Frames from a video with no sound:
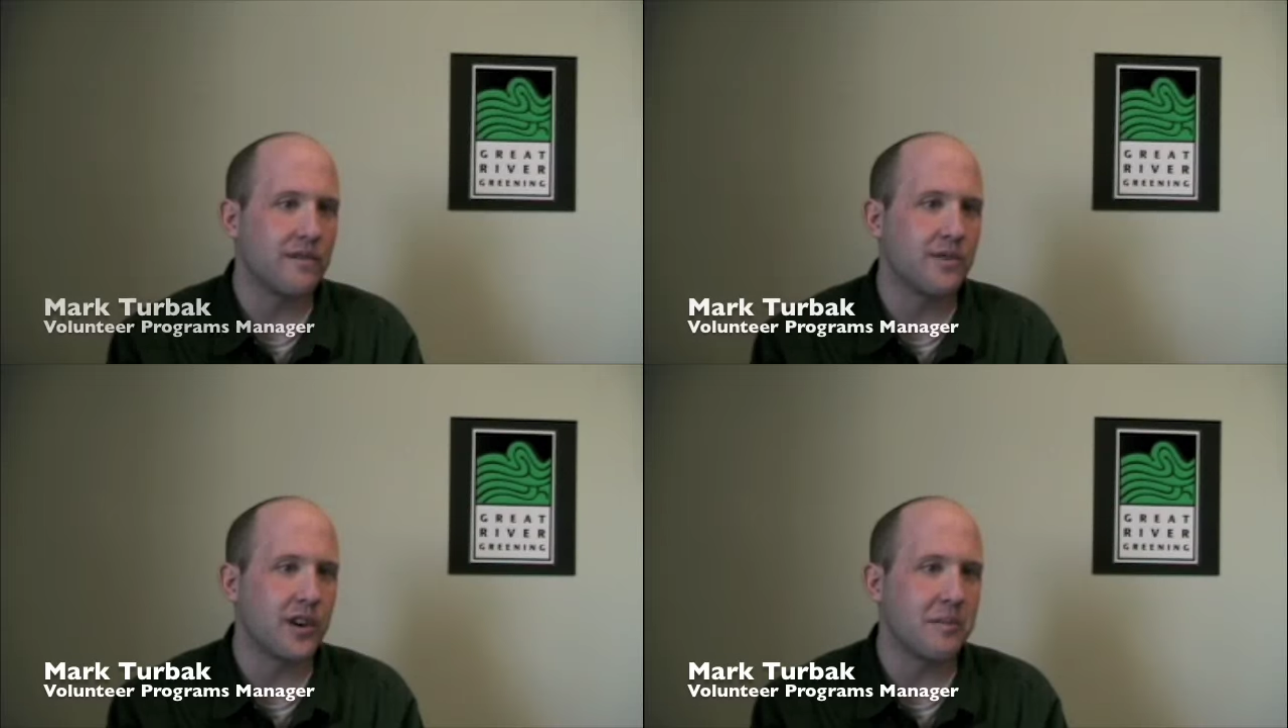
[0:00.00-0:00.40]

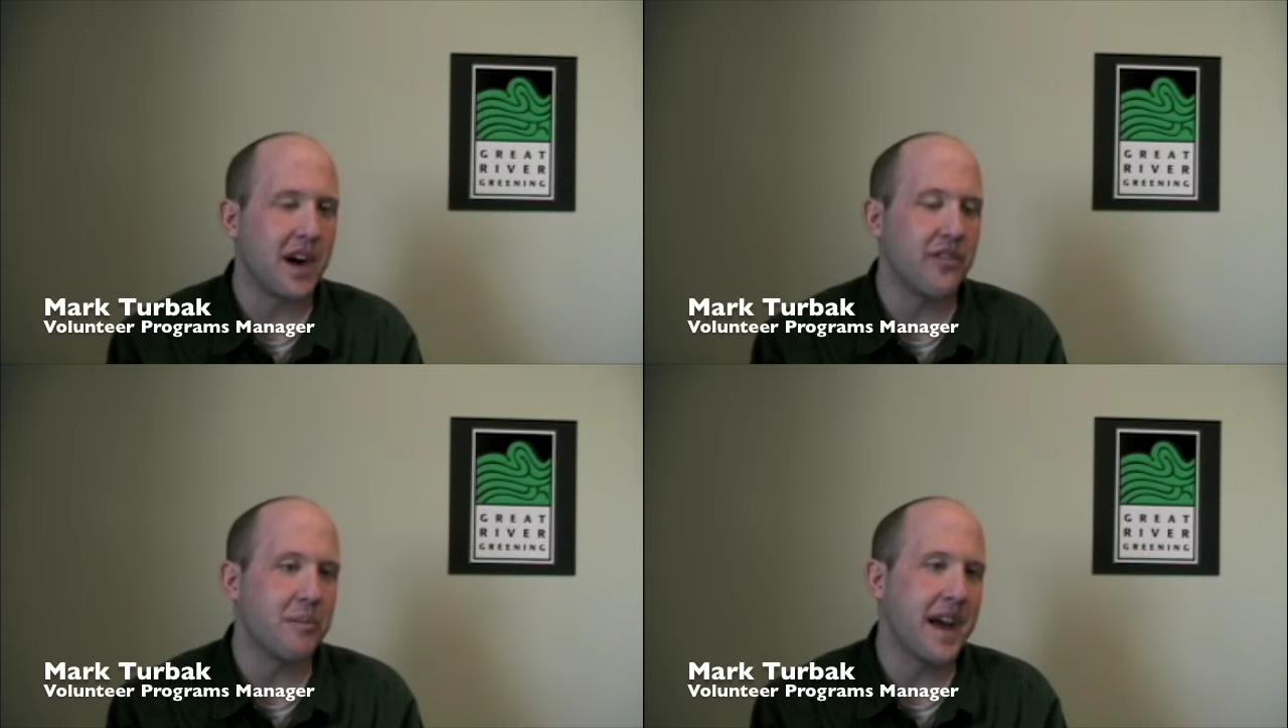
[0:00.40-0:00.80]
for
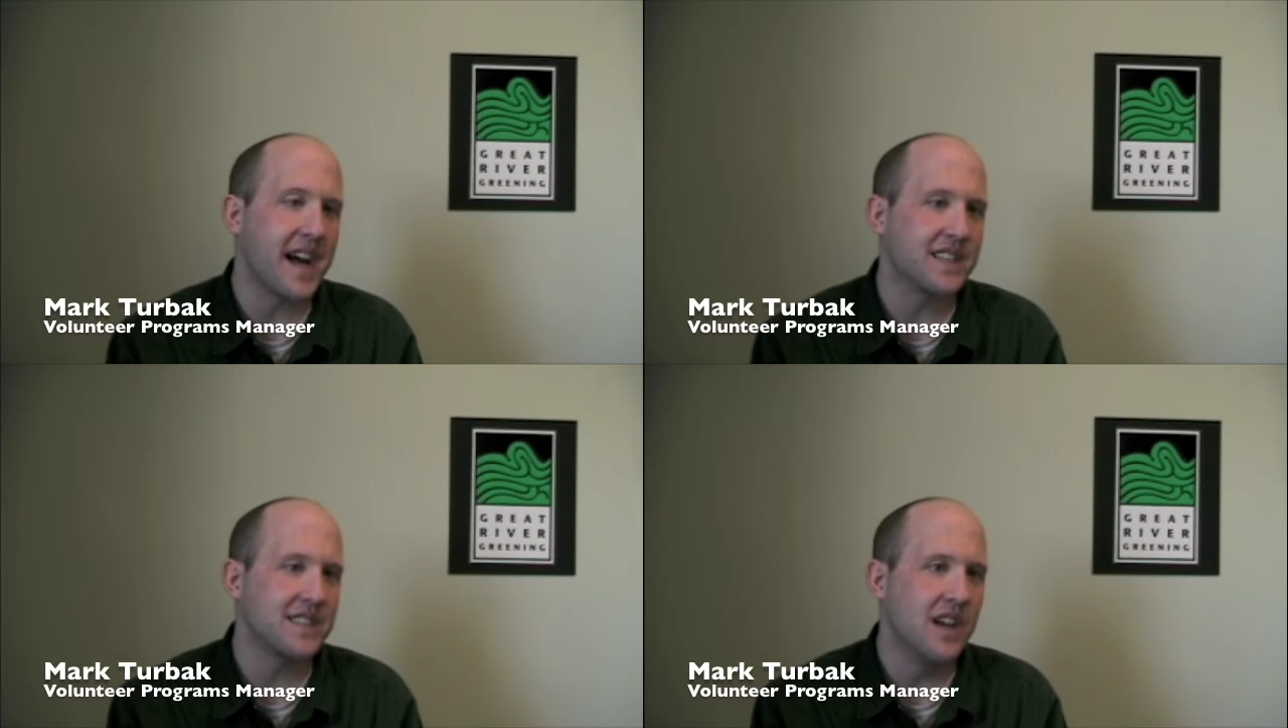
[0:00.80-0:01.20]
about the
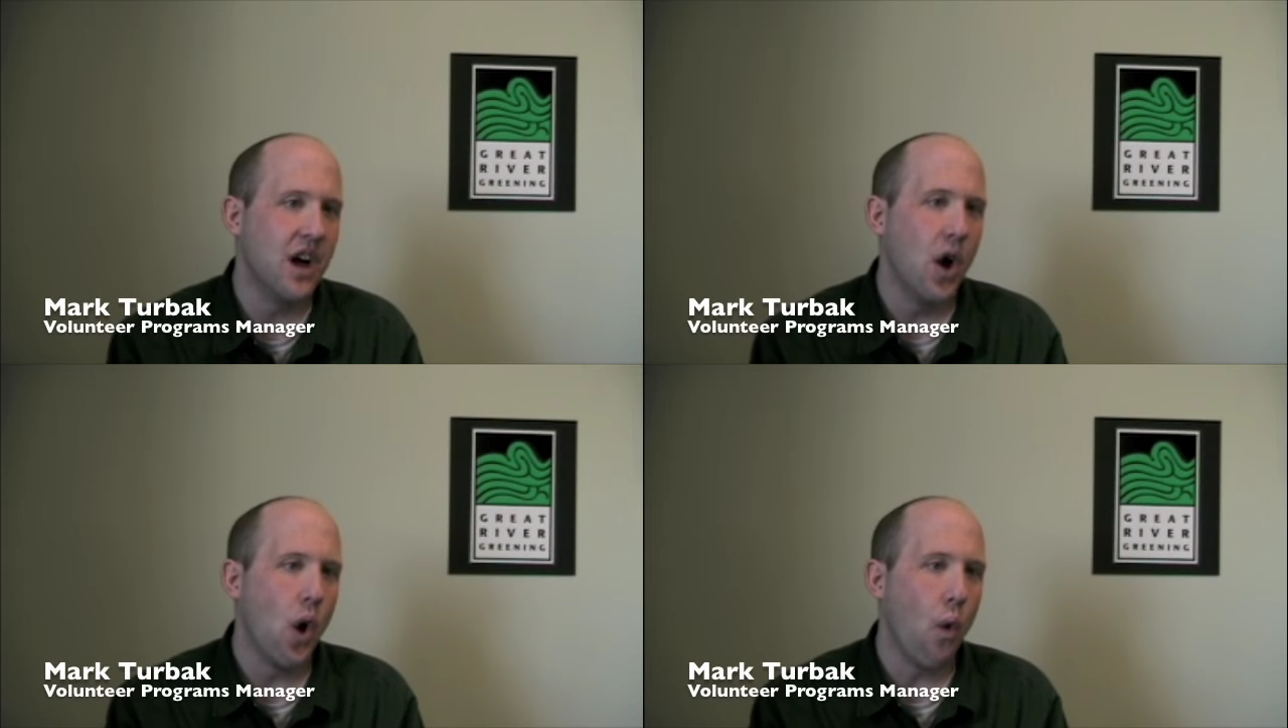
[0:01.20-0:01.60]
past
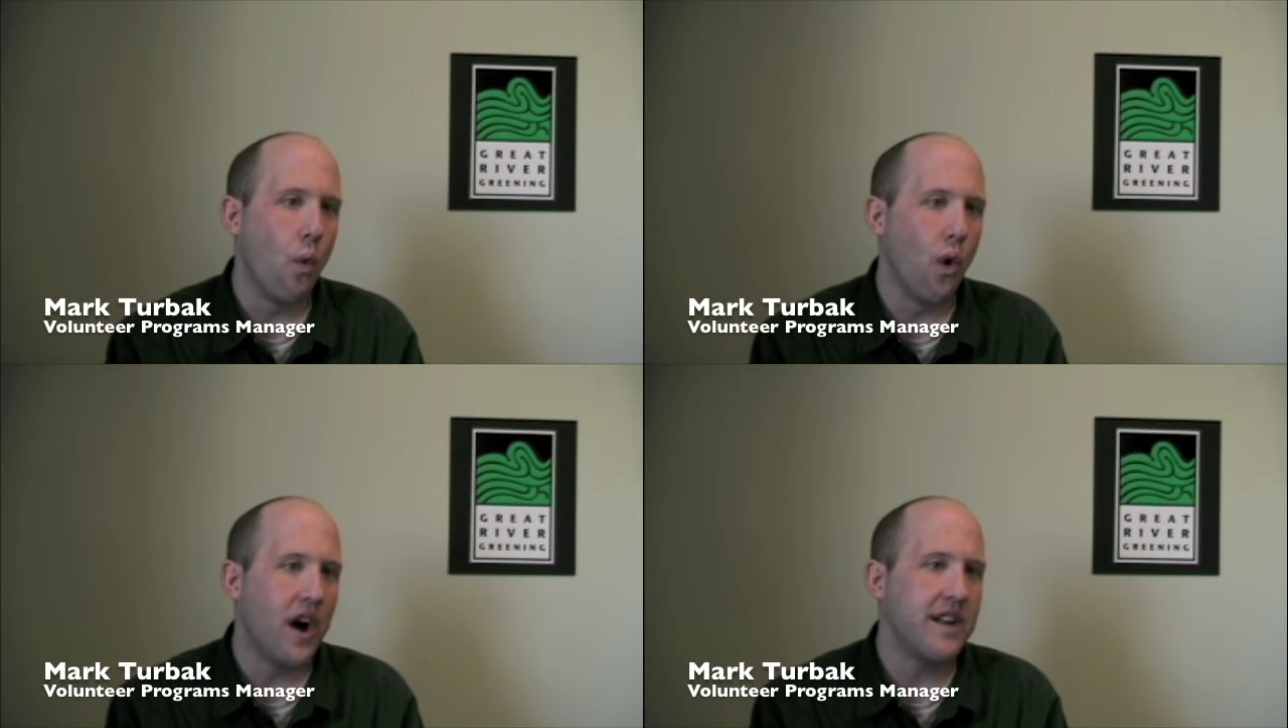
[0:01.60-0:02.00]

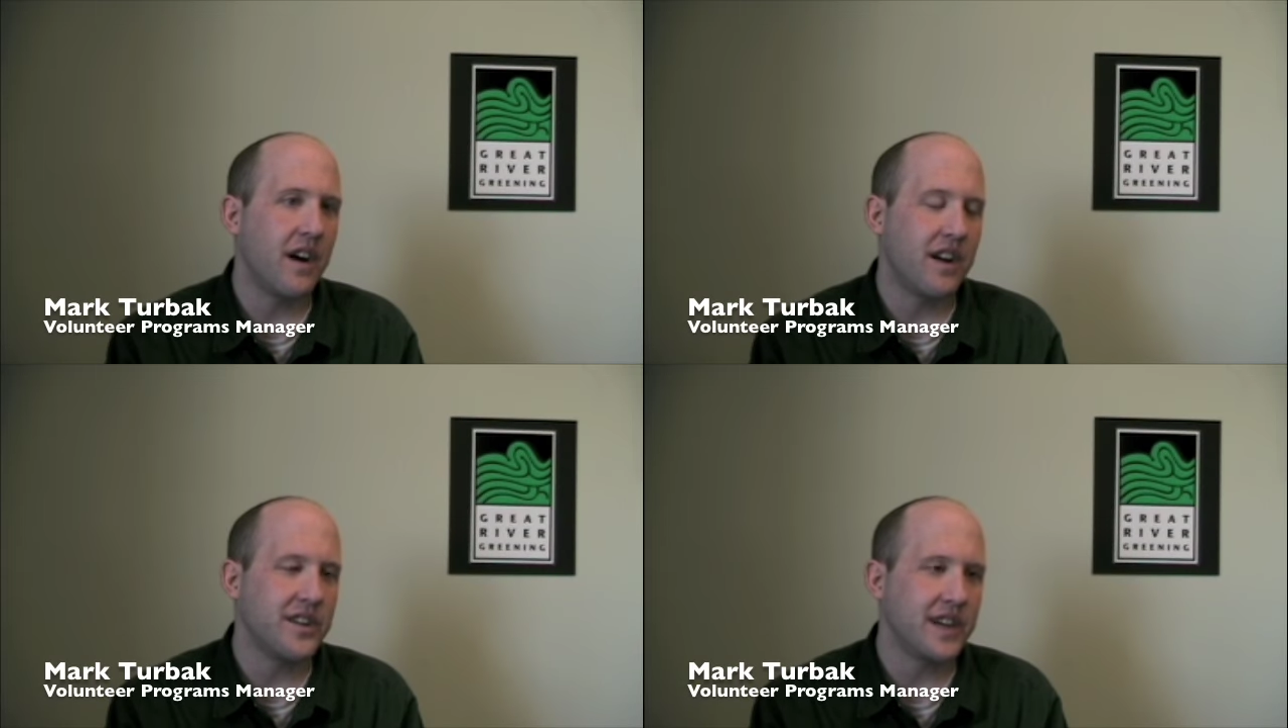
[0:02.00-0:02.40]

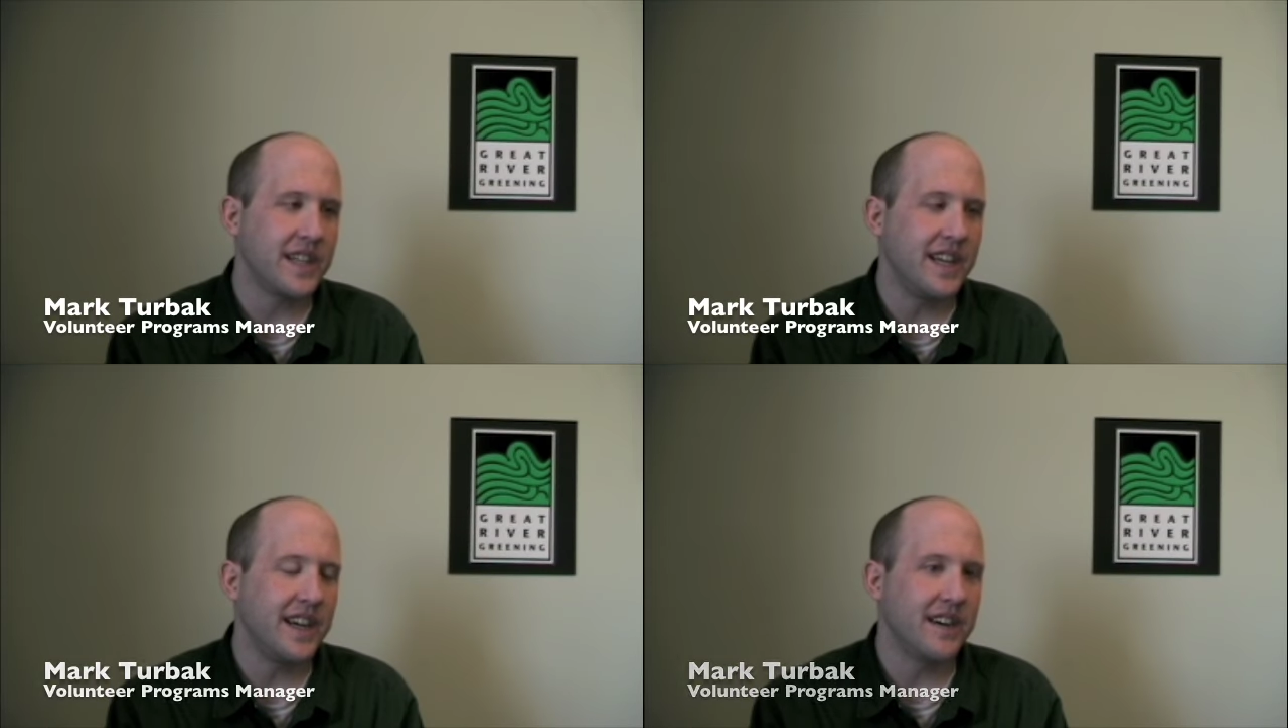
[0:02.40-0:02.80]

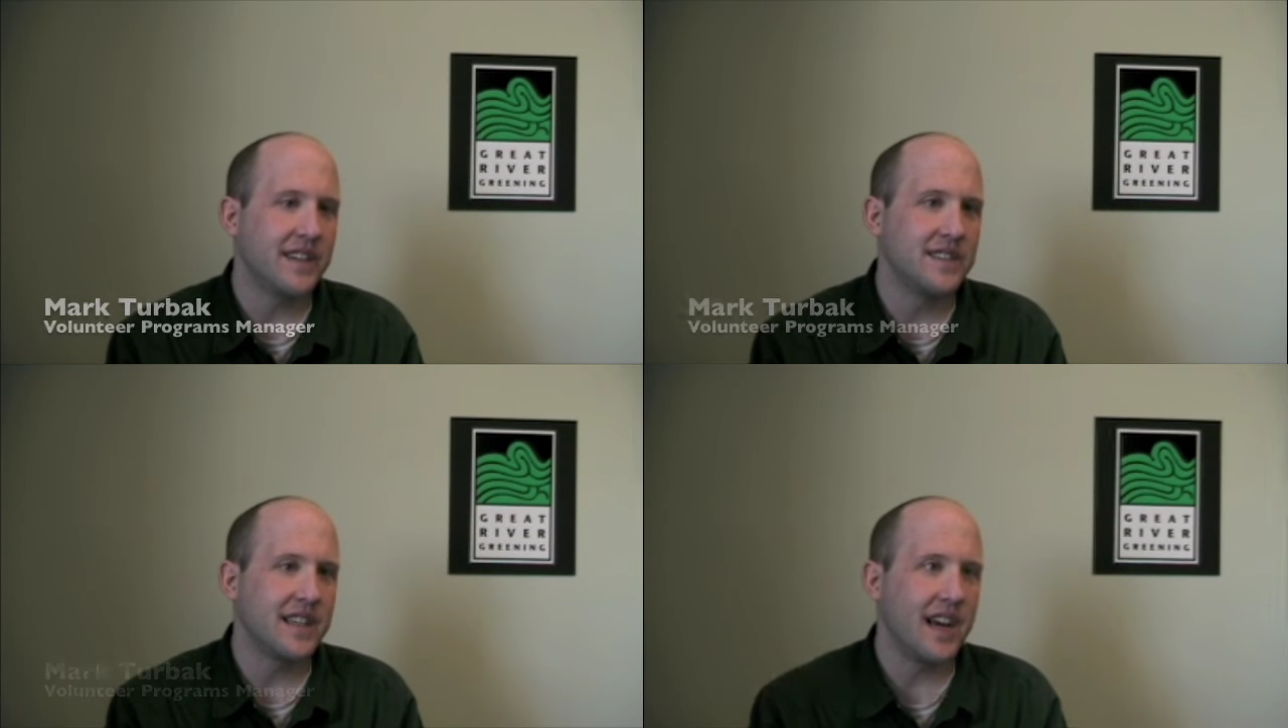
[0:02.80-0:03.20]
100
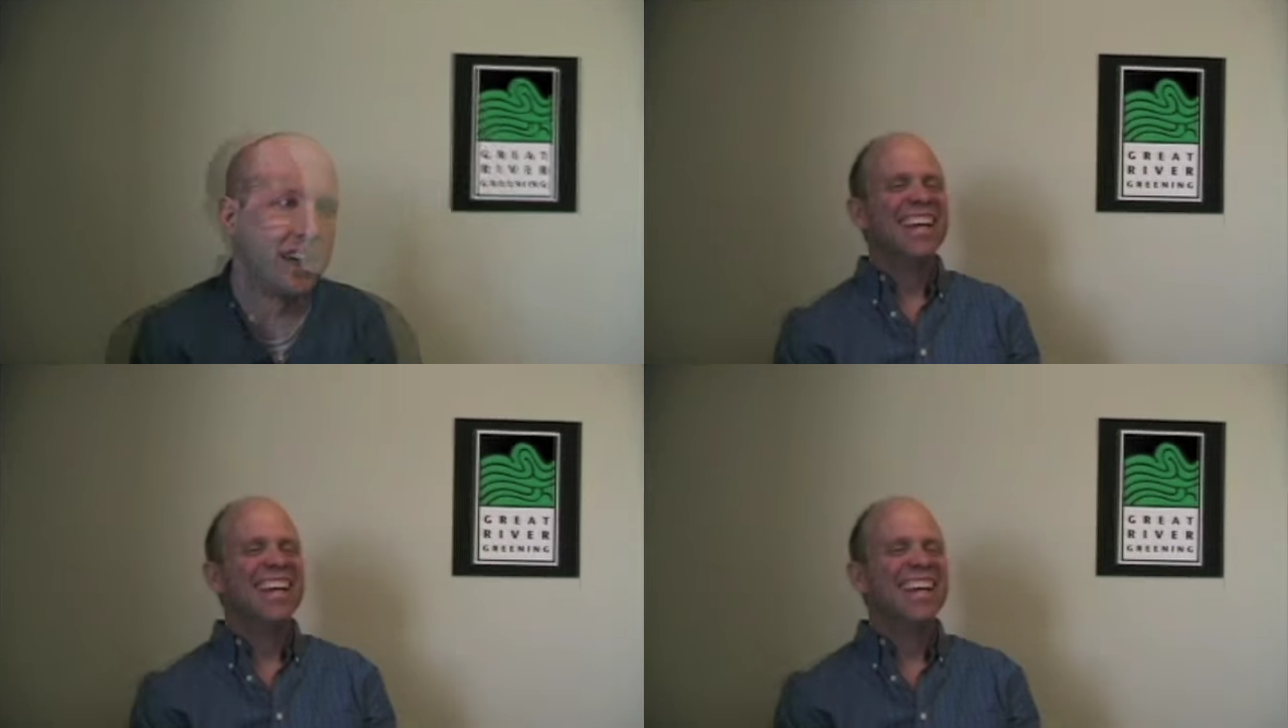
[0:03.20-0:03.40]
years.